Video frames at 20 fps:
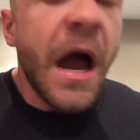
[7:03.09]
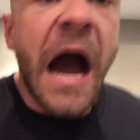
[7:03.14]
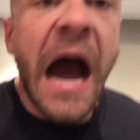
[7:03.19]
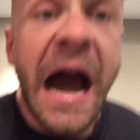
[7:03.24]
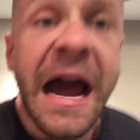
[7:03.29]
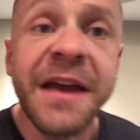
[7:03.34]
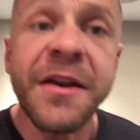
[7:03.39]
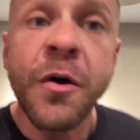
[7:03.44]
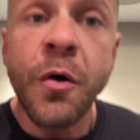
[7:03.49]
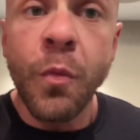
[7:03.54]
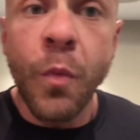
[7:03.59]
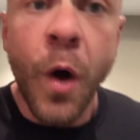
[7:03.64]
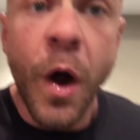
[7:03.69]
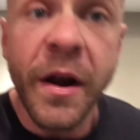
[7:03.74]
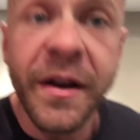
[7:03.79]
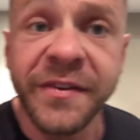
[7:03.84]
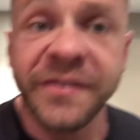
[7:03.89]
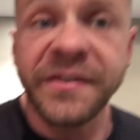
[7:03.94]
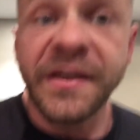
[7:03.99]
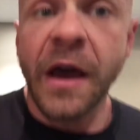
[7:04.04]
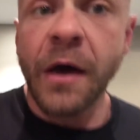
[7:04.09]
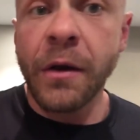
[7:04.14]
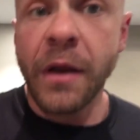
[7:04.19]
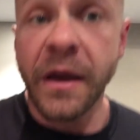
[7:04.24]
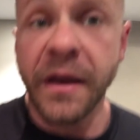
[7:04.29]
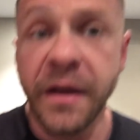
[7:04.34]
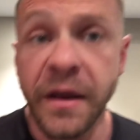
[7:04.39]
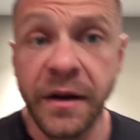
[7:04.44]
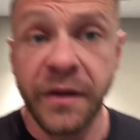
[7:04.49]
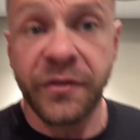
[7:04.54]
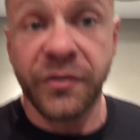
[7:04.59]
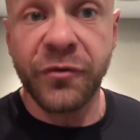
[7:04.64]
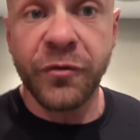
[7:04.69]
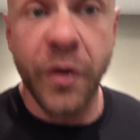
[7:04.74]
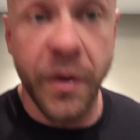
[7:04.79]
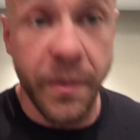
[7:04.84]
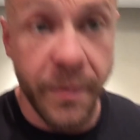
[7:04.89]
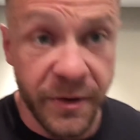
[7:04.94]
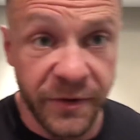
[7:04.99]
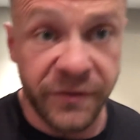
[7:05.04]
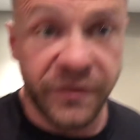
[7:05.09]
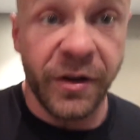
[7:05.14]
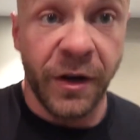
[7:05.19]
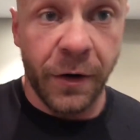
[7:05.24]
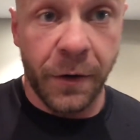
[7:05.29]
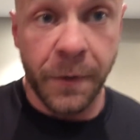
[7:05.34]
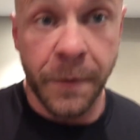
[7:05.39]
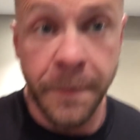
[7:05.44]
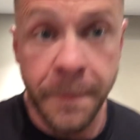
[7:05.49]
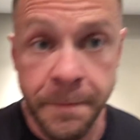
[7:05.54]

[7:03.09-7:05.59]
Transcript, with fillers: I don't want to sound like an extremist here.